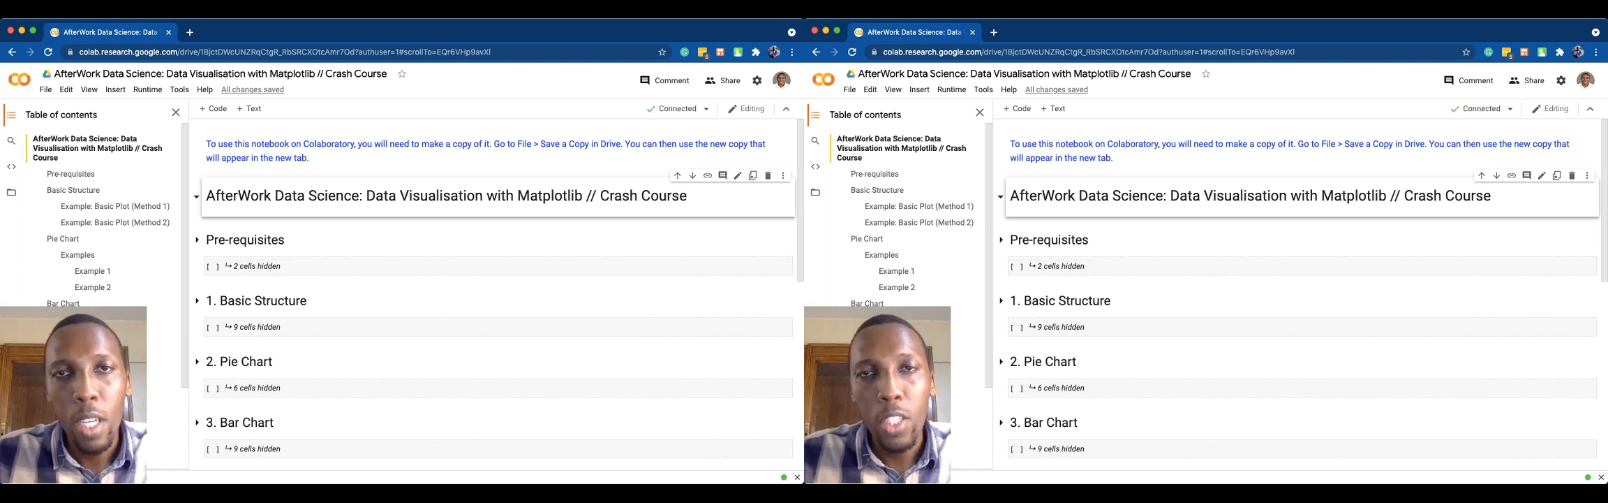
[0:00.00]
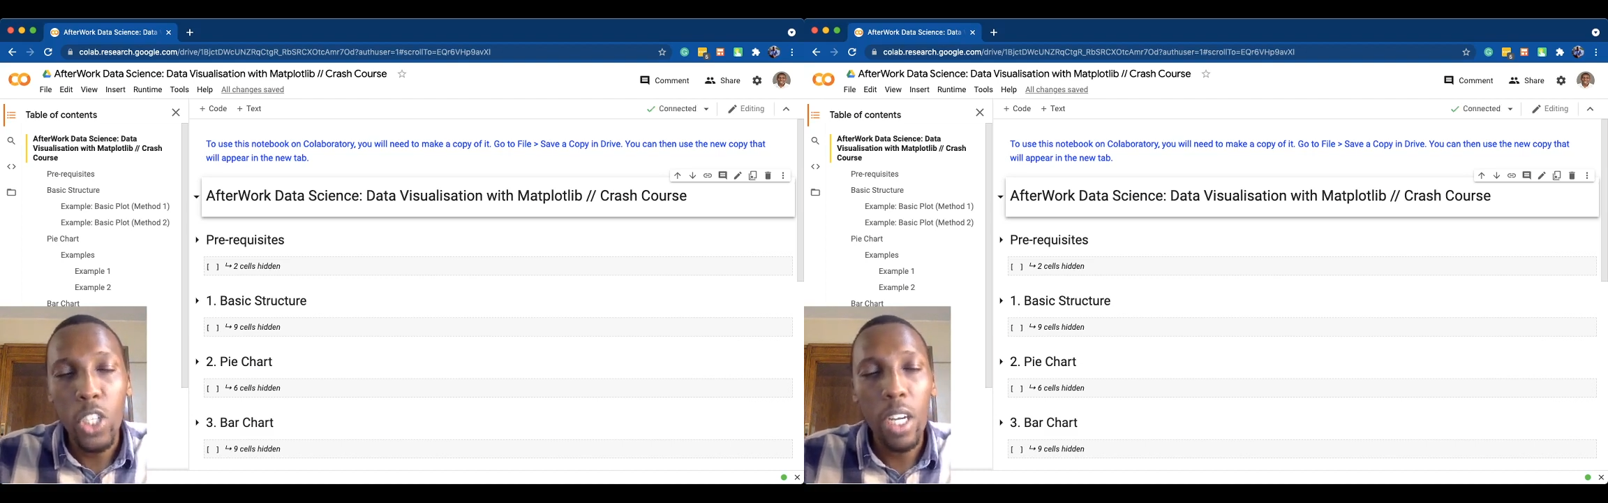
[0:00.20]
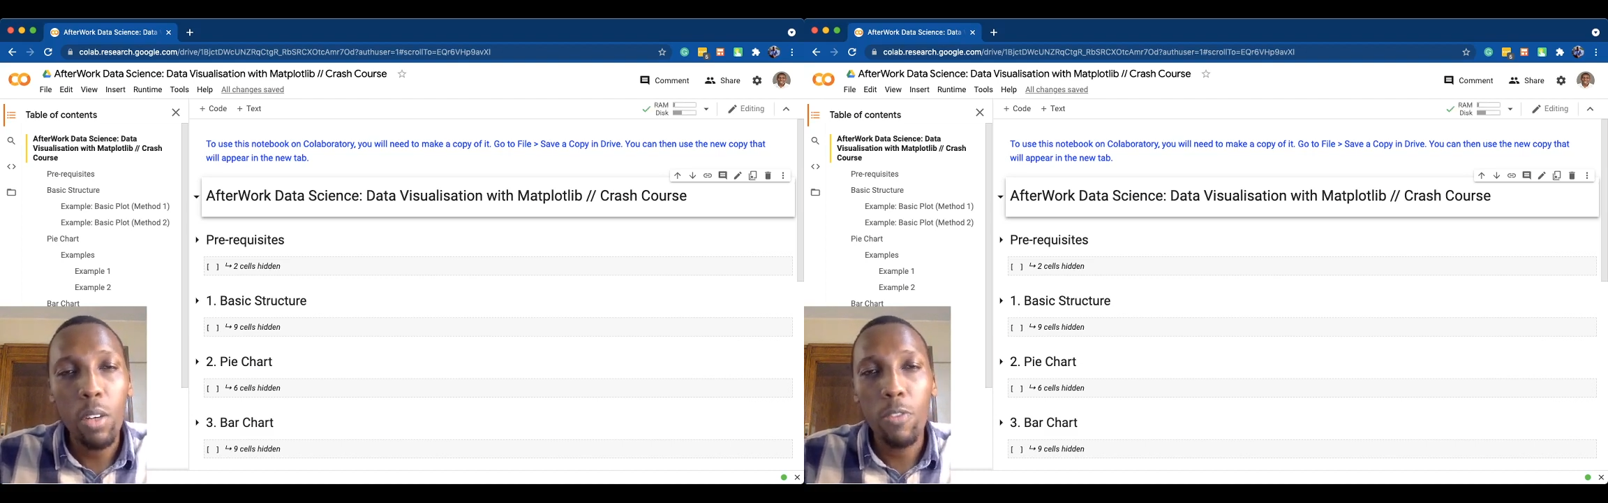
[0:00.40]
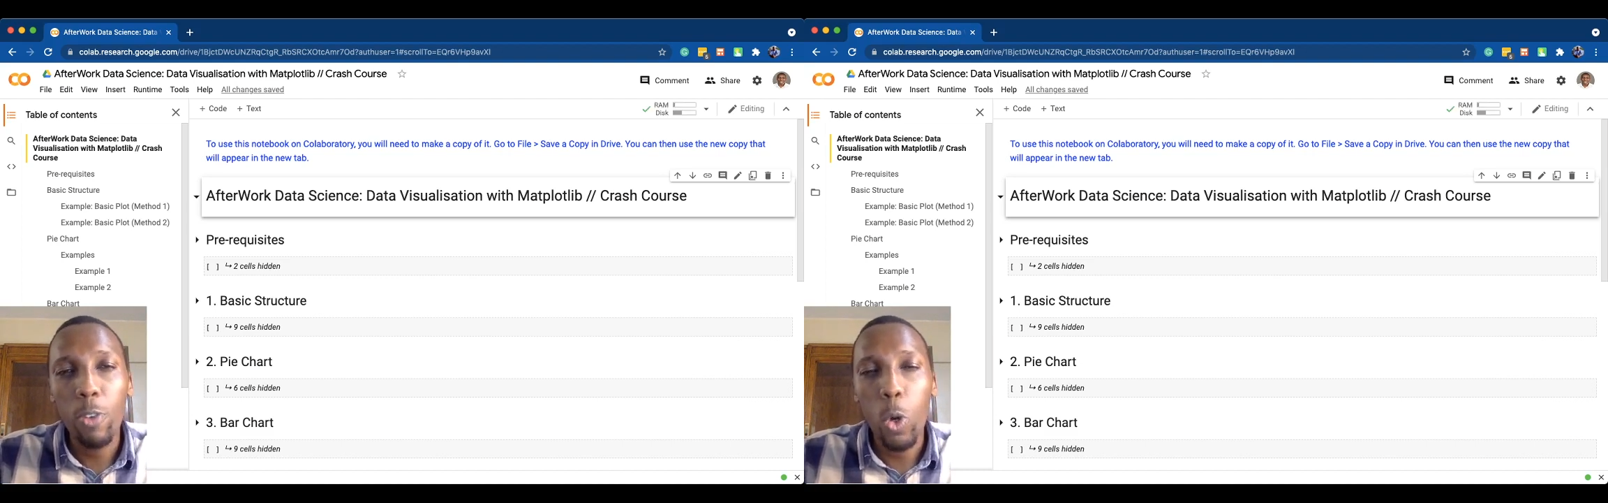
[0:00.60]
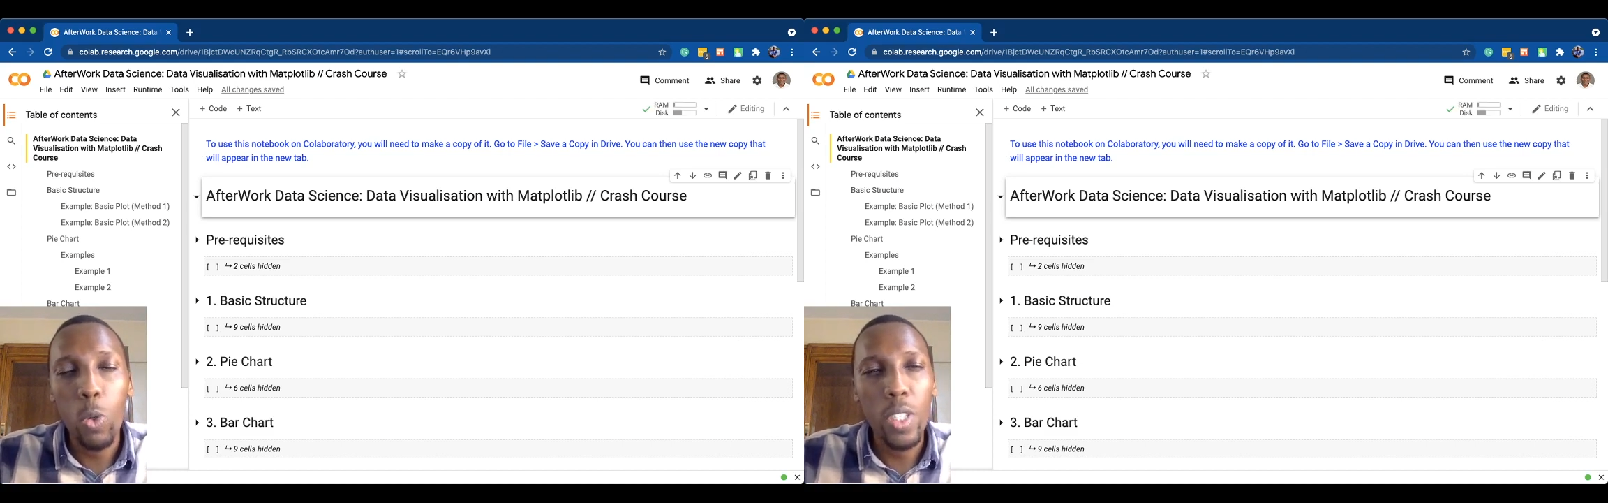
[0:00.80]
chunk of
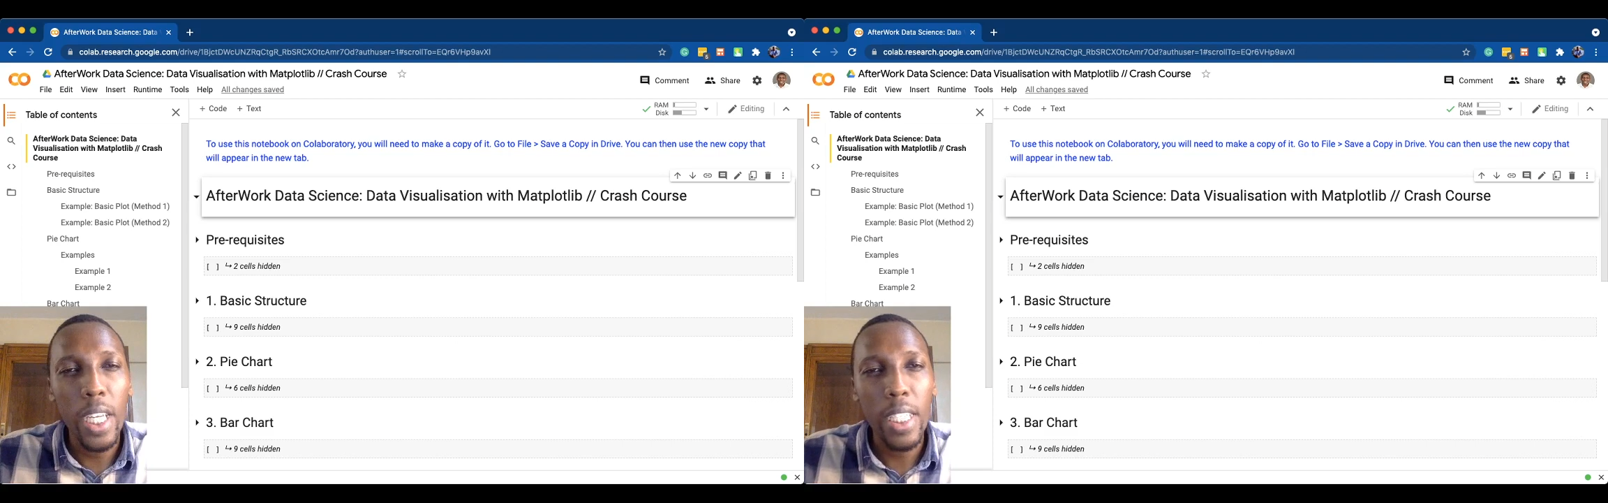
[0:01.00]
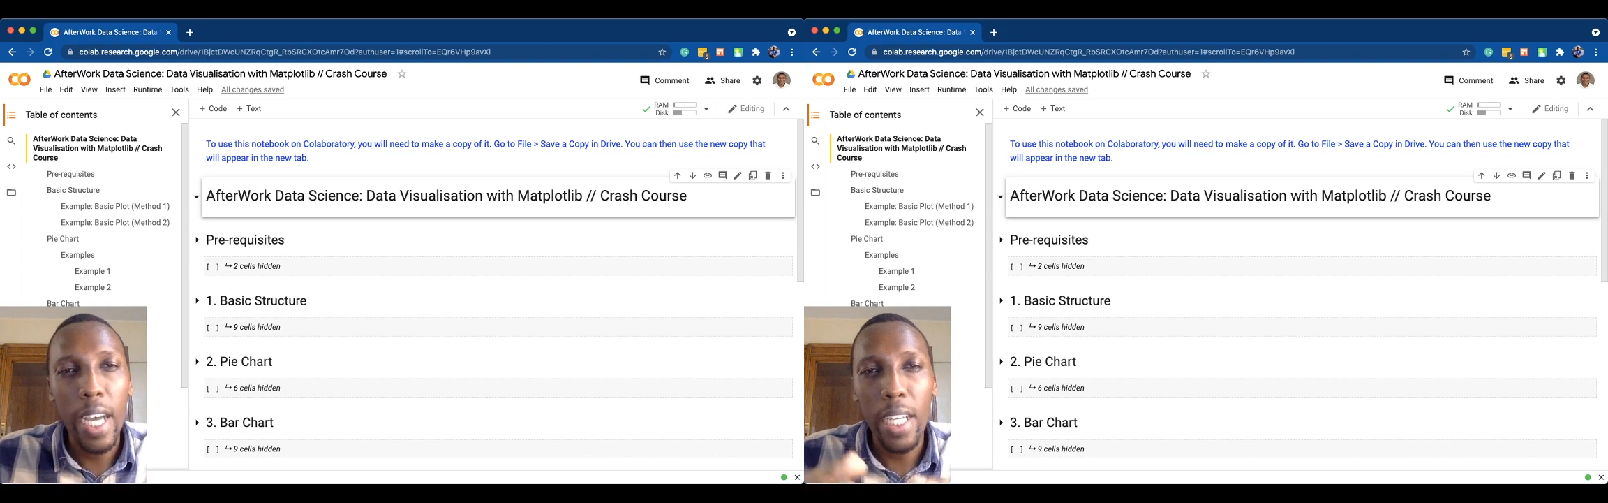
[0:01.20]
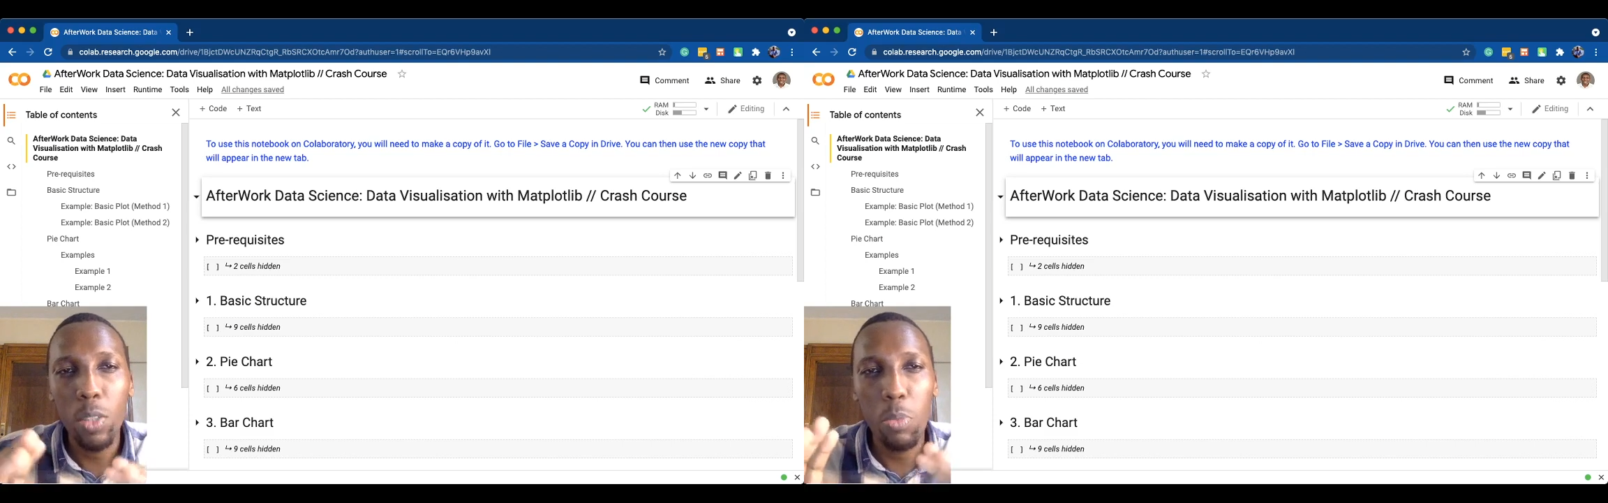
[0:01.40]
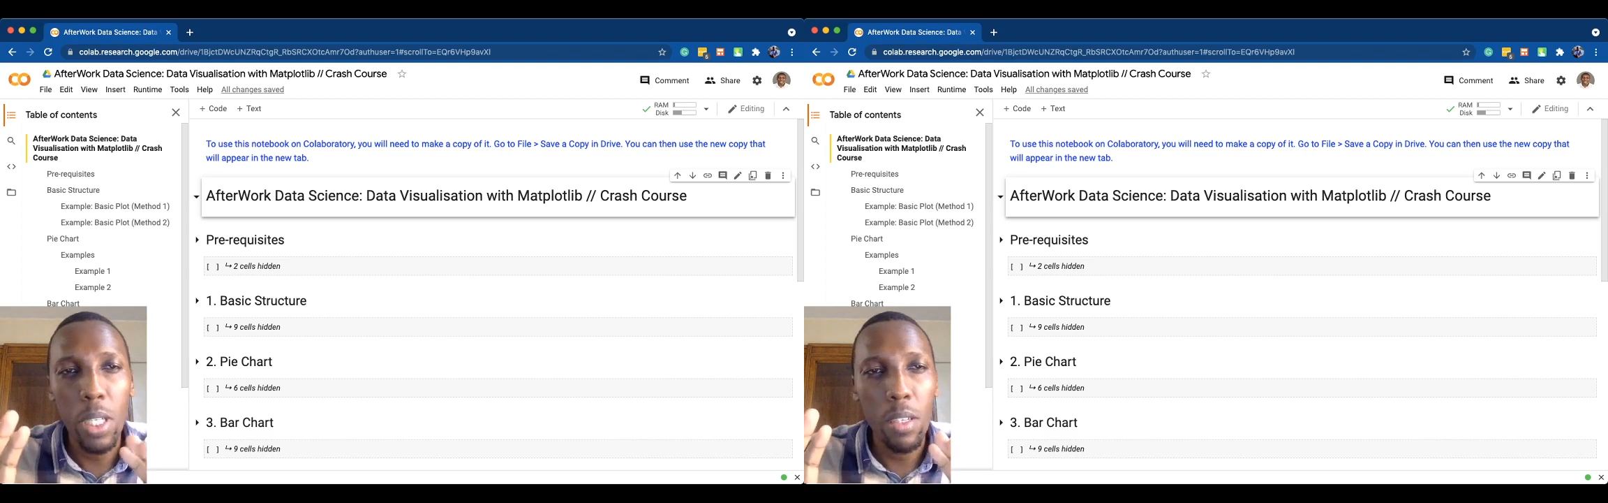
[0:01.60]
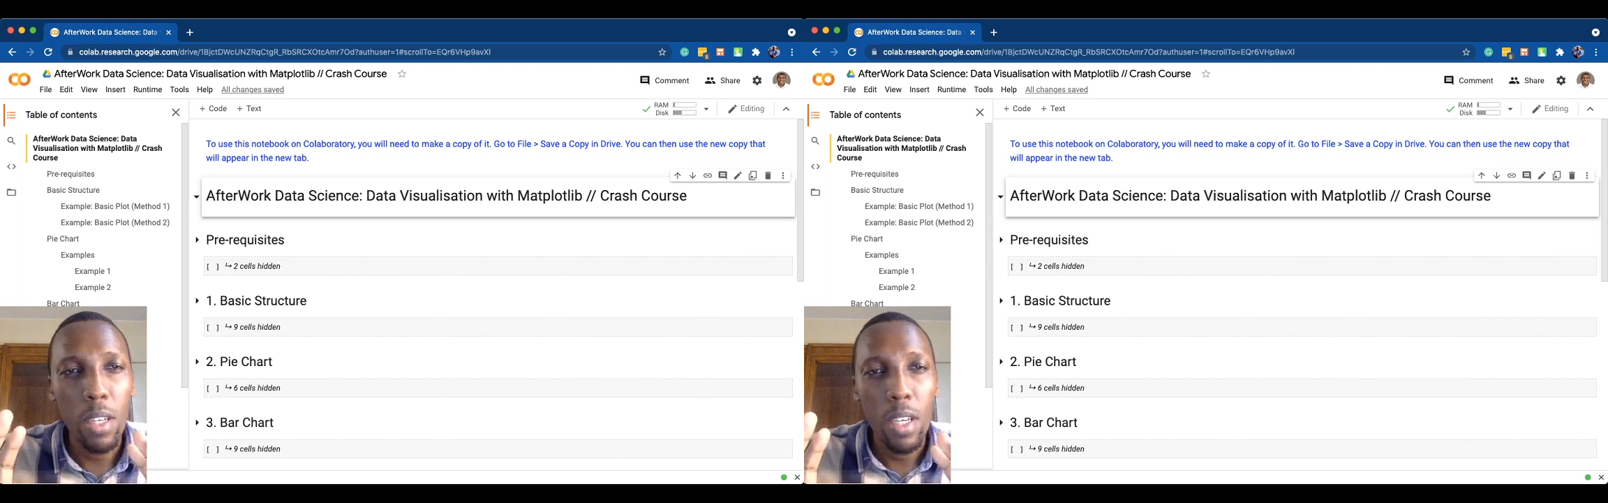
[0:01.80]
code that has
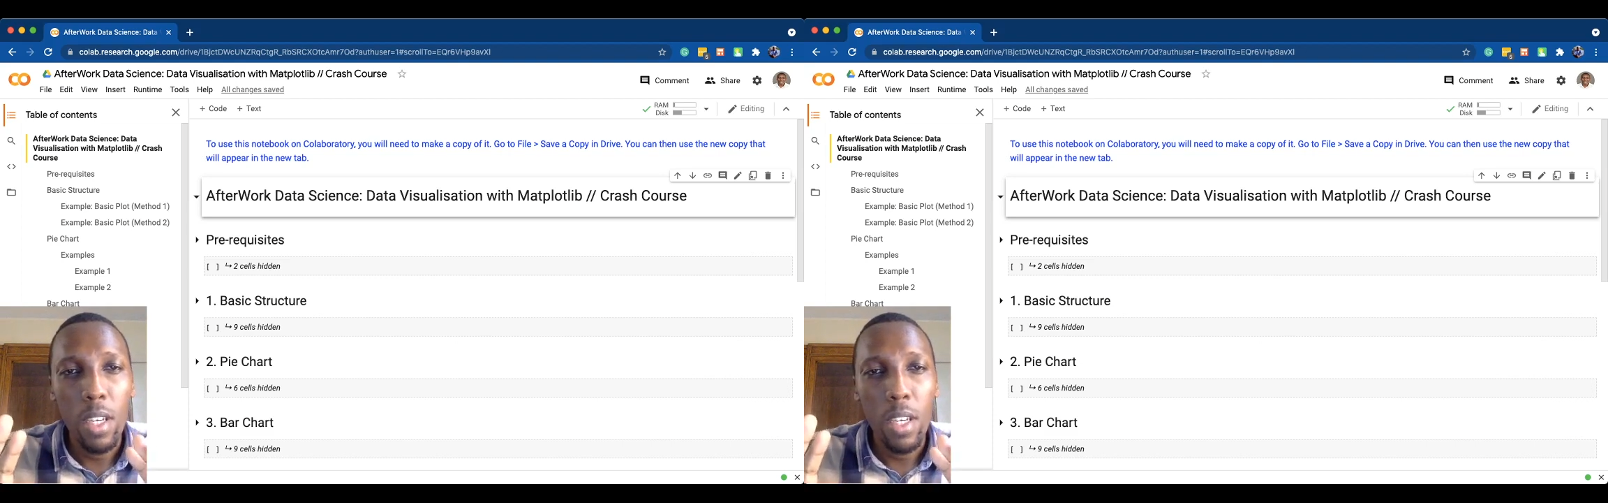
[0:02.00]
been